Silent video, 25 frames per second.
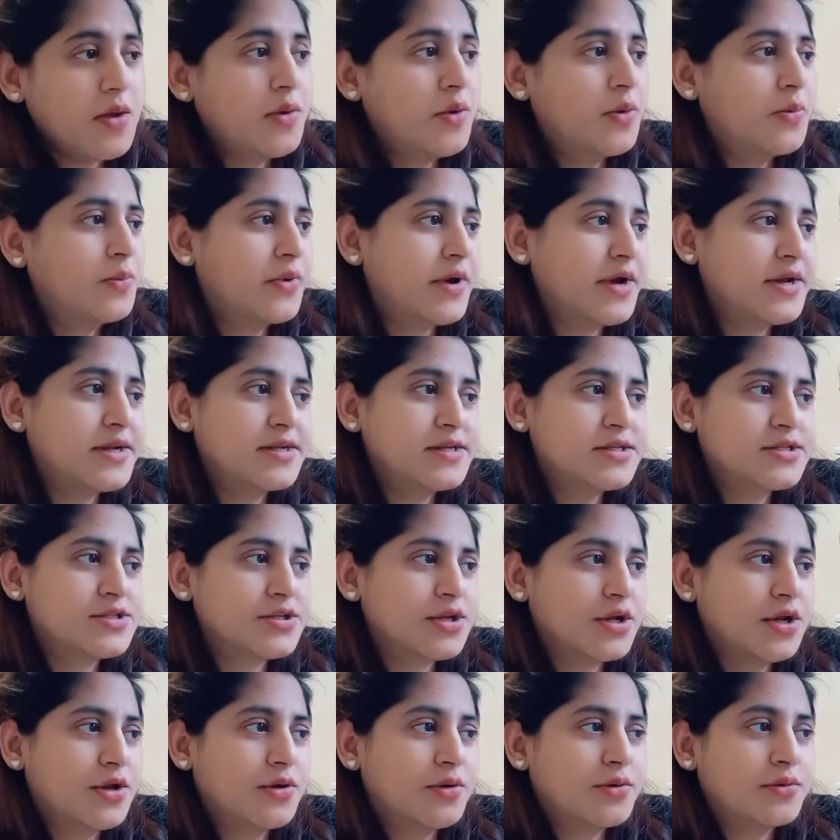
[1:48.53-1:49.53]

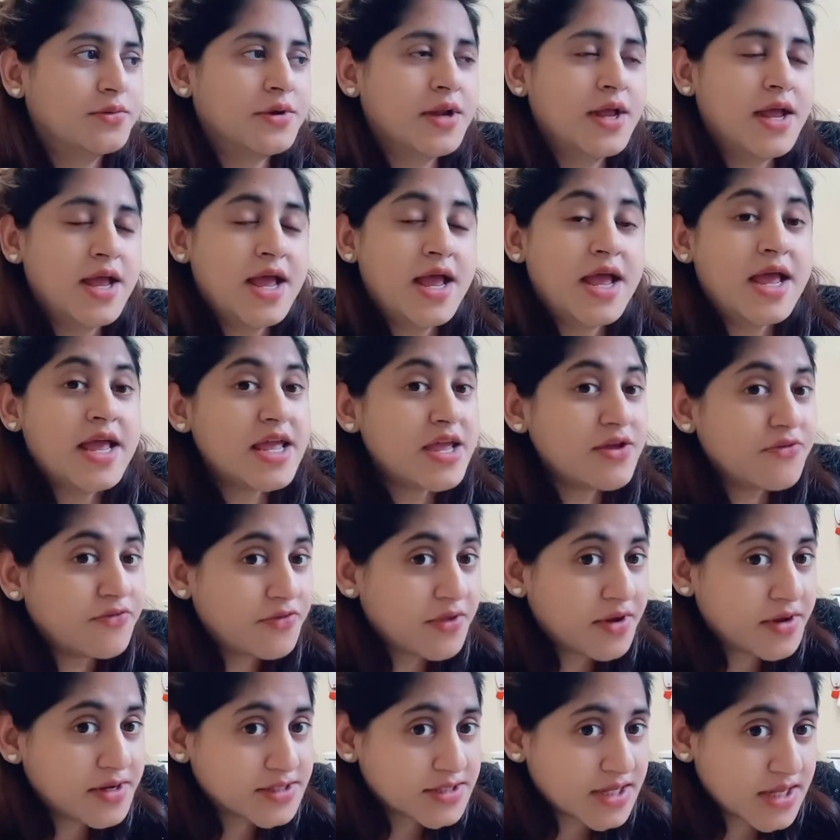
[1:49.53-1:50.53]
prednisolone, if
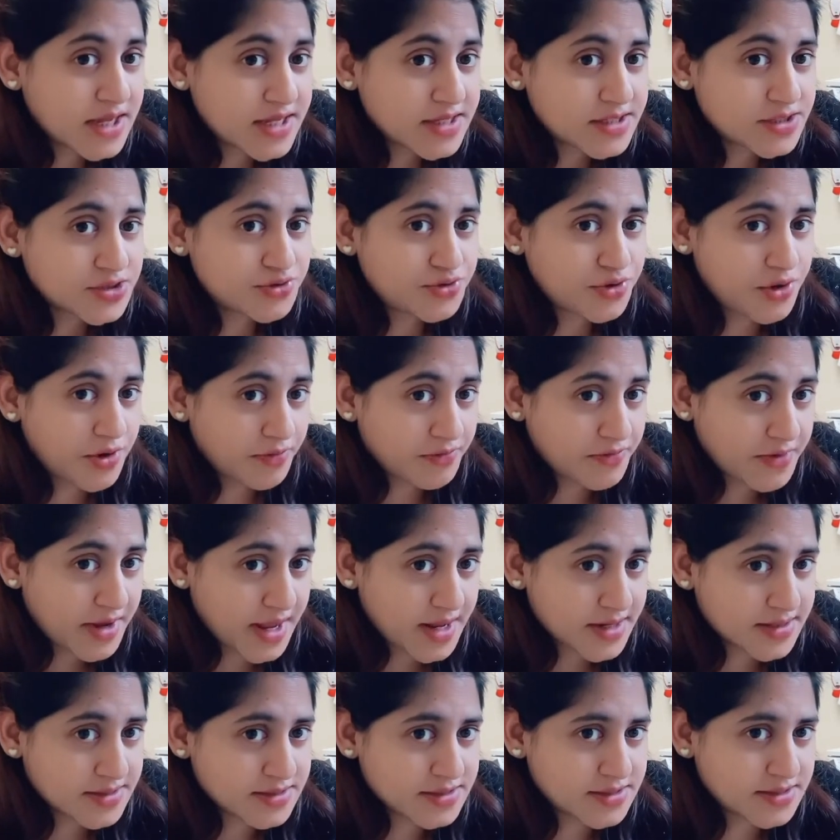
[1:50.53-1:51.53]
there is a history of
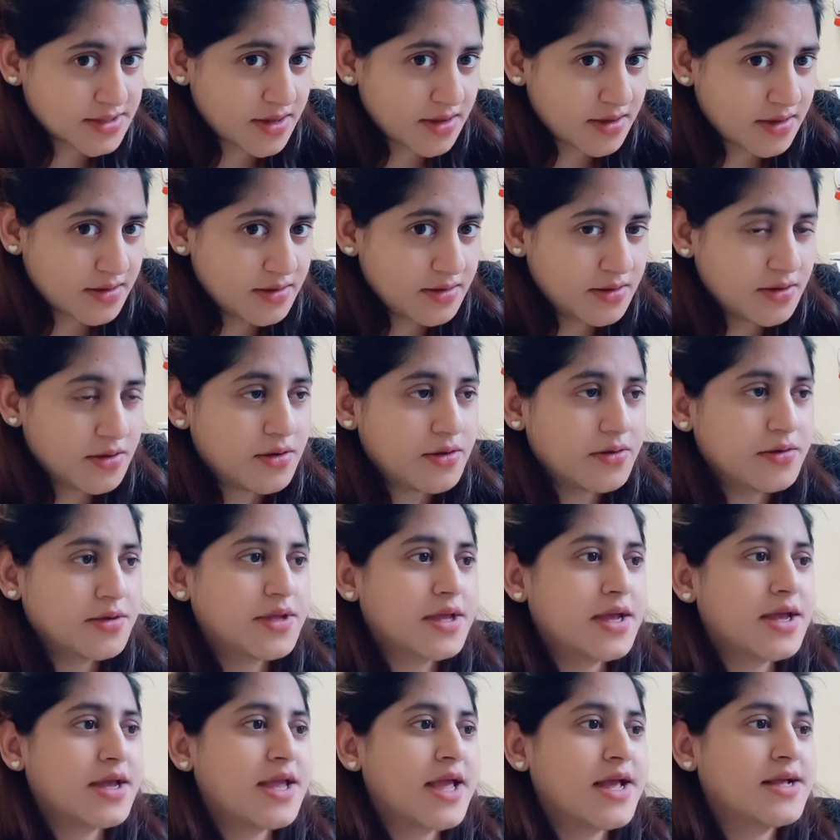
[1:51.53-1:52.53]
cancer,
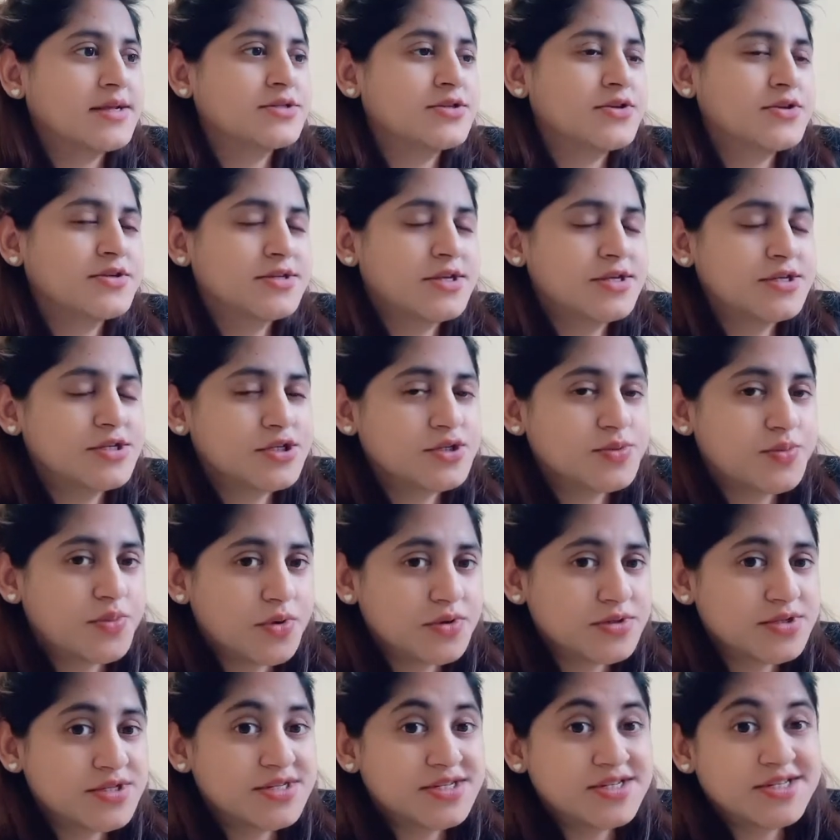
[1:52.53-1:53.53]
okay, cancer such as
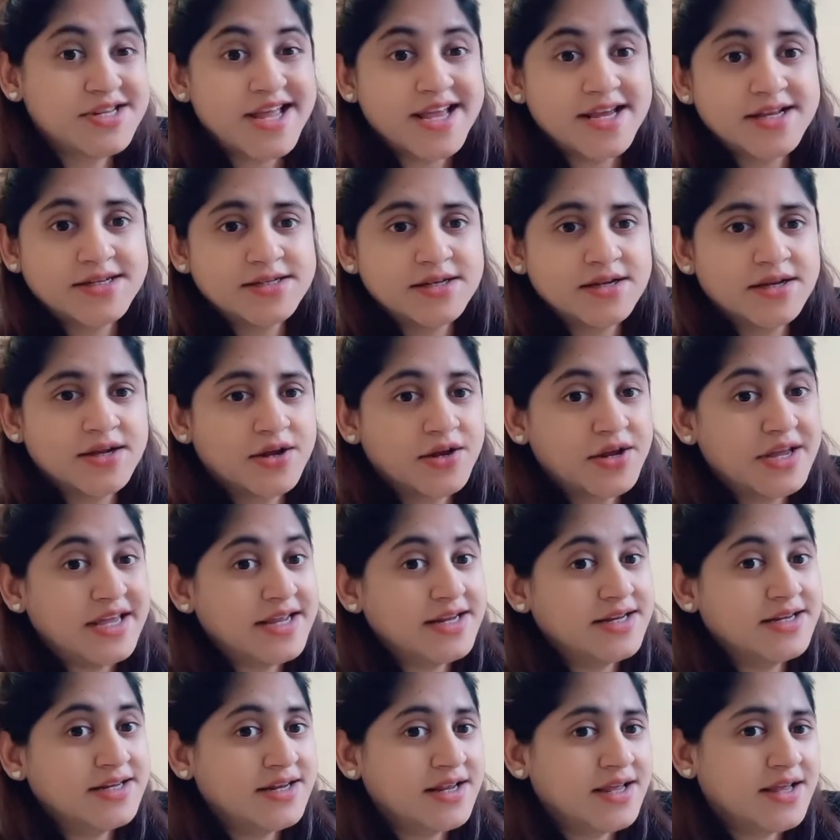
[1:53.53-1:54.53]
prostate,
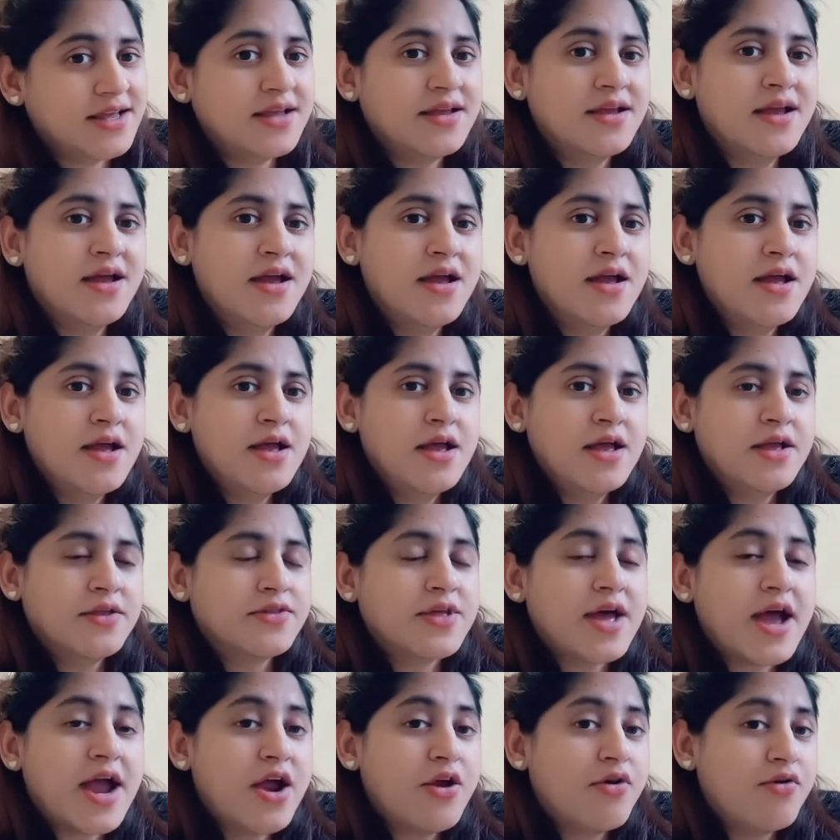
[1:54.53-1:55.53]
kidney,
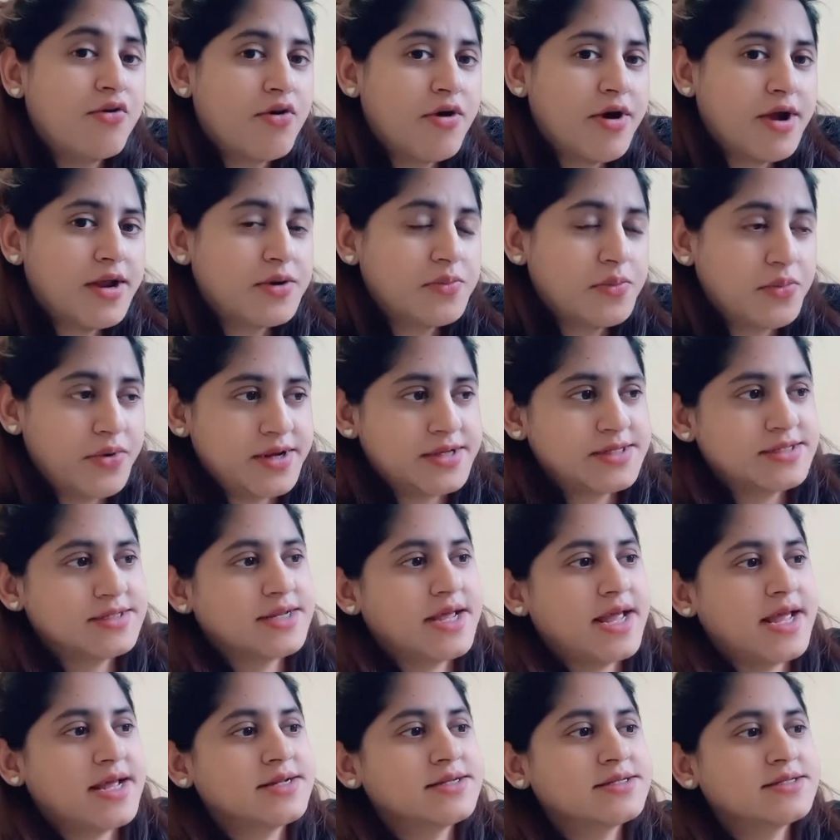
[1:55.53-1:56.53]
thyroid, breast
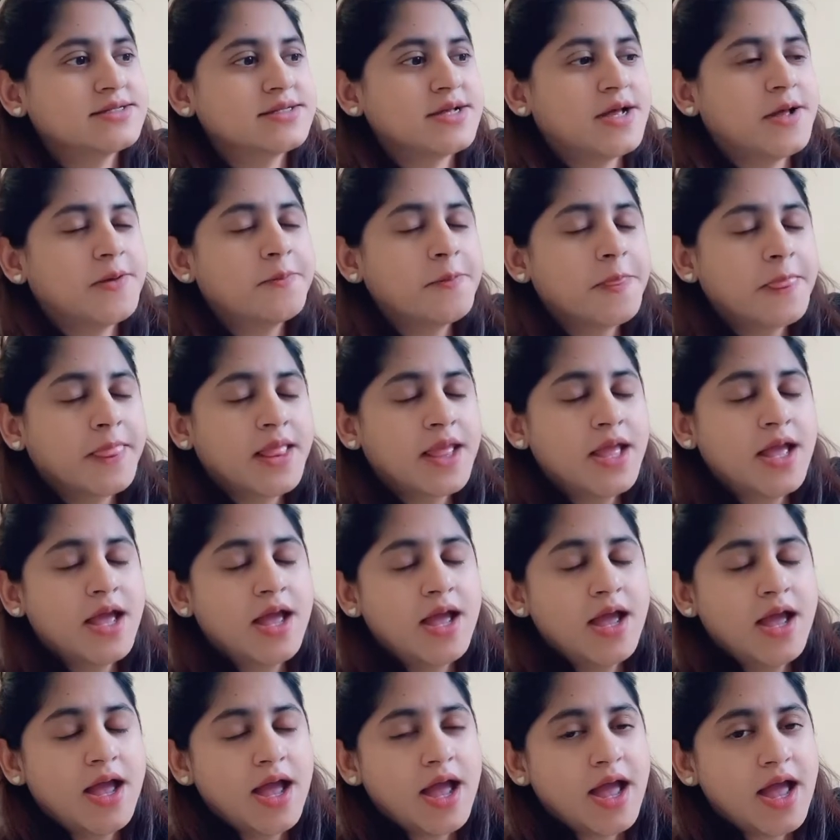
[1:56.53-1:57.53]
cancer.
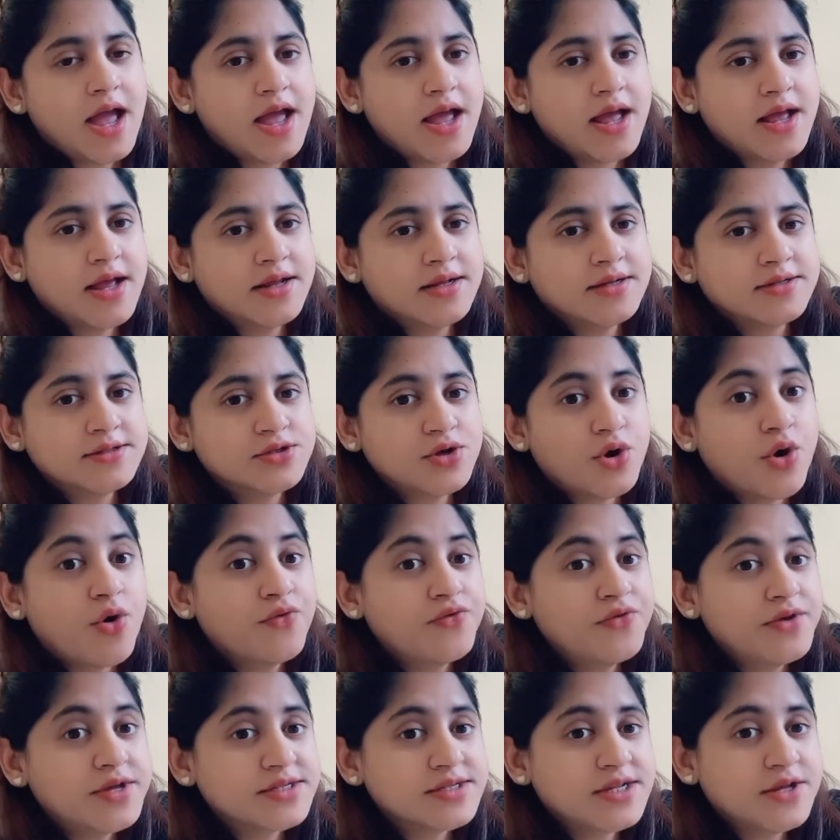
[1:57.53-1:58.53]
And
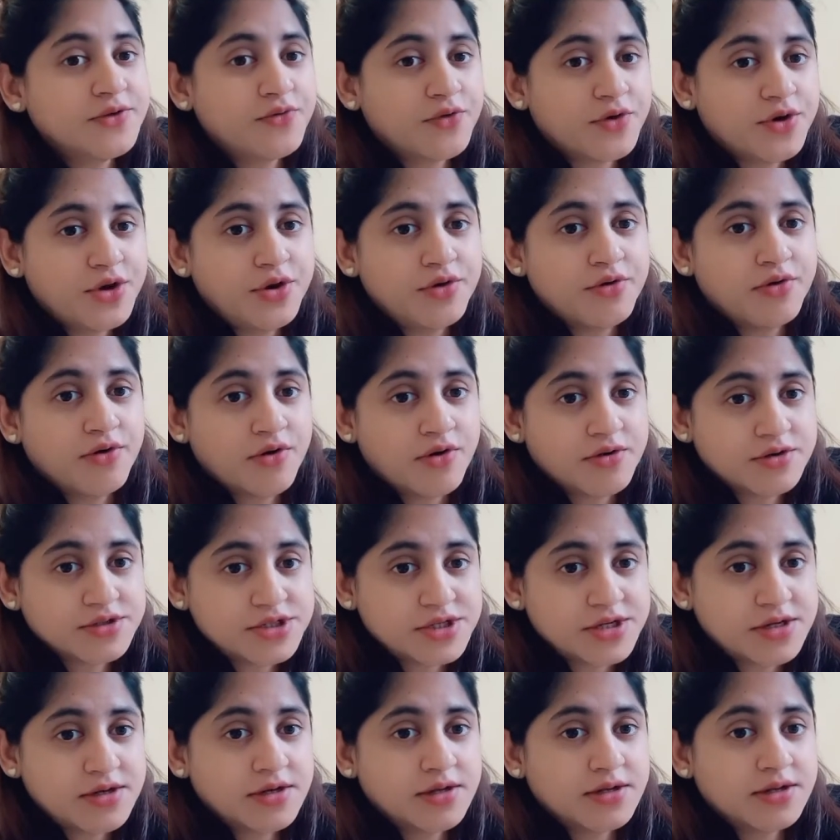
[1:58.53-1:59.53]
obviously for
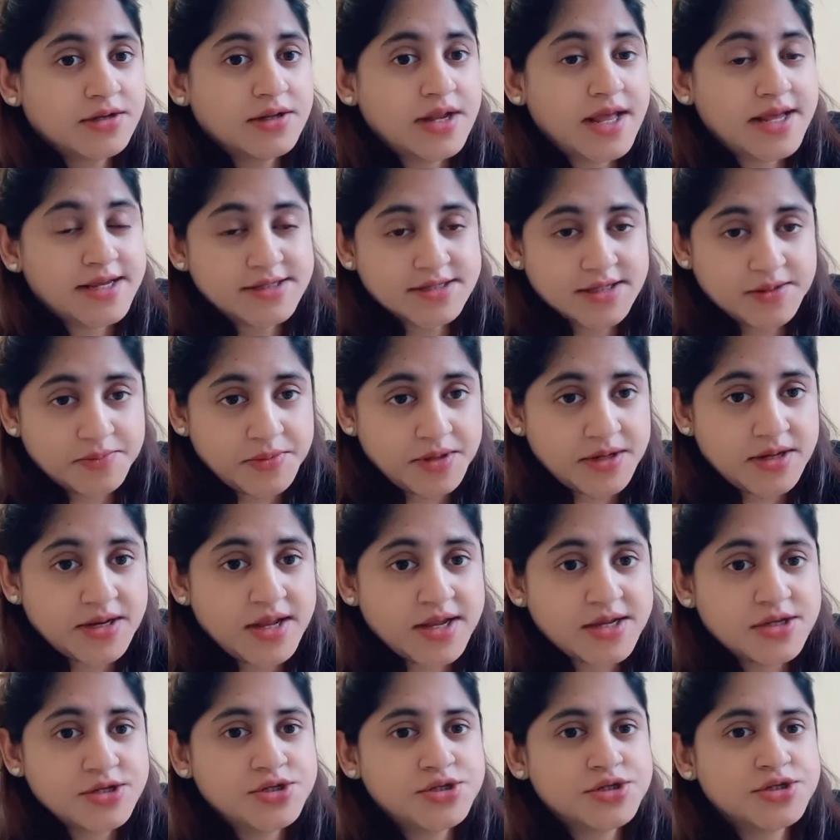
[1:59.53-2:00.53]
neurological
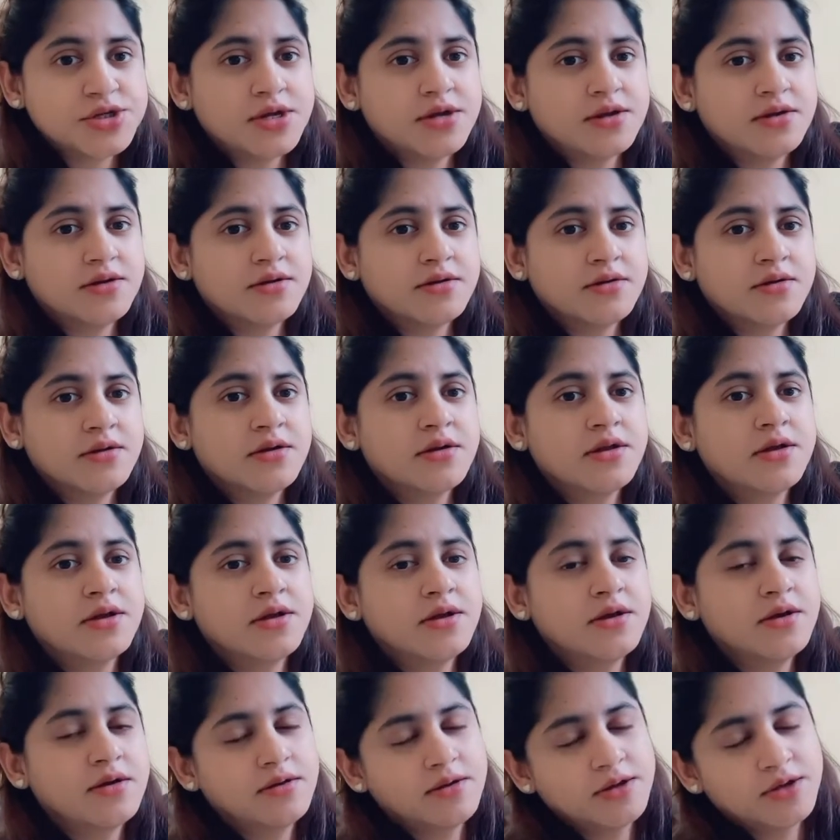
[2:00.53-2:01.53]
examination,
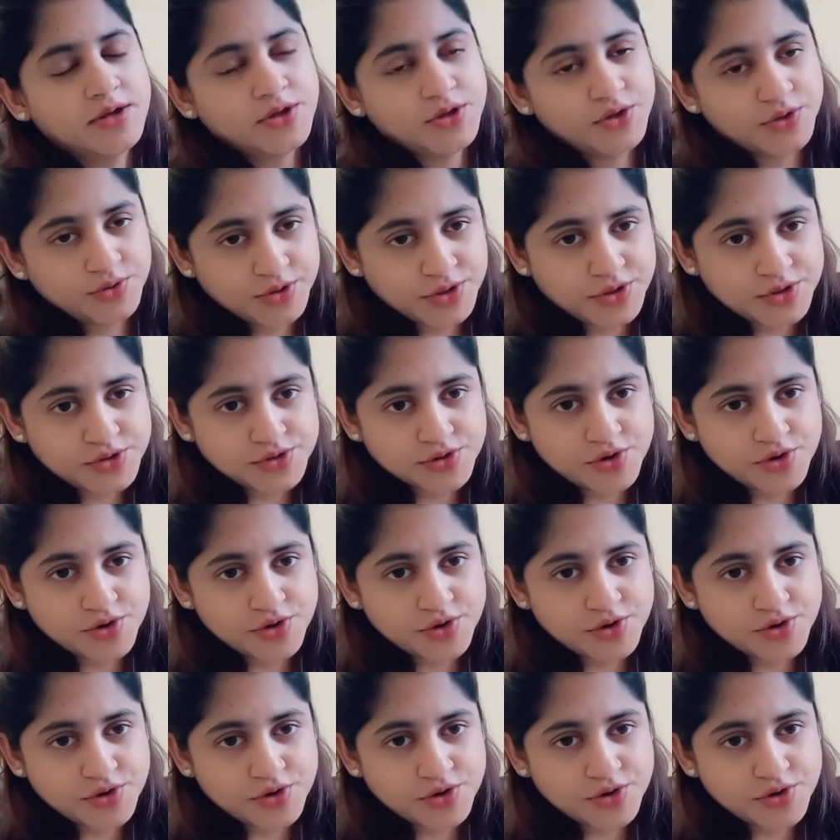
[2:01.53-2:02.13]
you need to